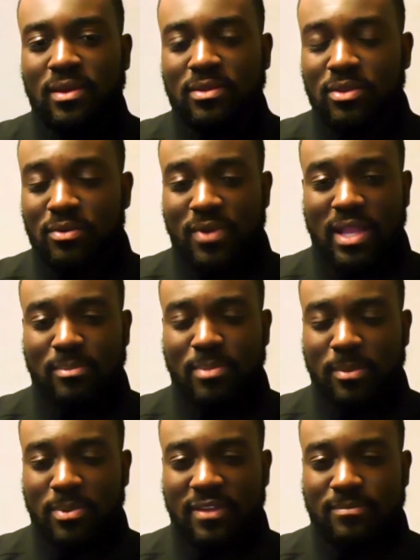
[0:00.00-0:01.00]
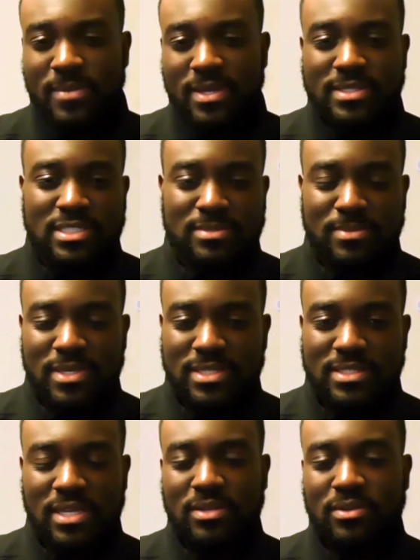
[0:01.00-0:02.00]
random people have messaged me and
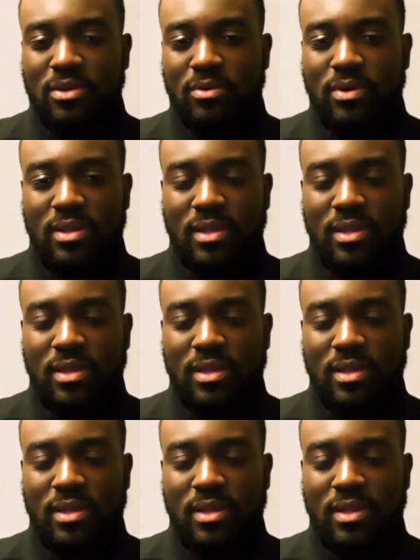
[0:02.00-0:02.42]
said, you know what,